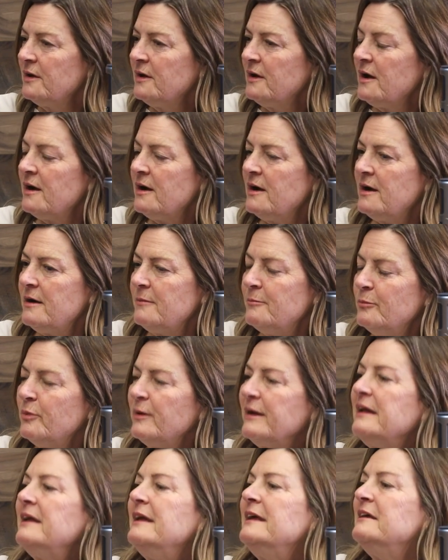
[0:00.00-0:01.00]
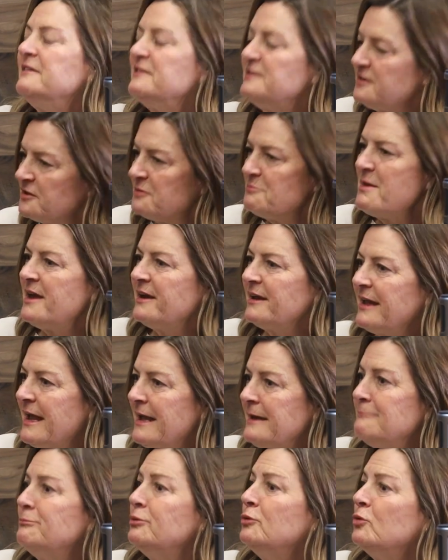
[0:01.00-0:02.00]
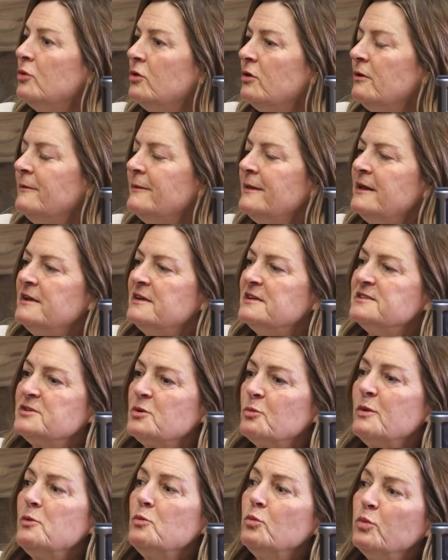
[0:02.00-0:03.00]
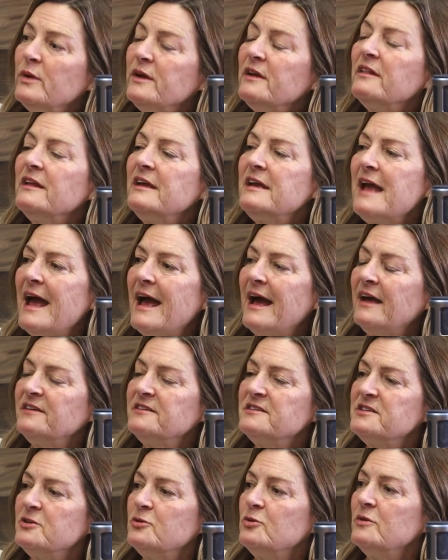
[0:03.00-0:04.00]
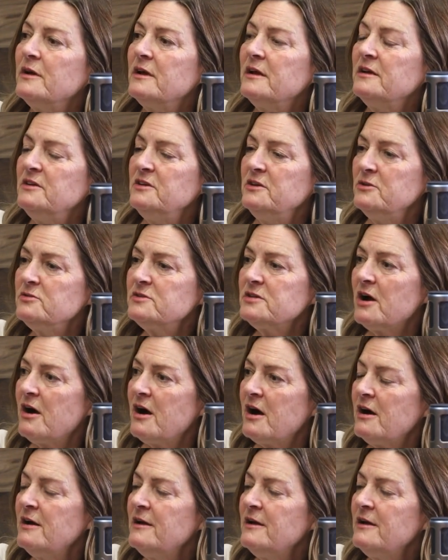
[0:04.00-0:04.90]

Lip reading: bring into the Medicaid pool. So we really had to, in Utah,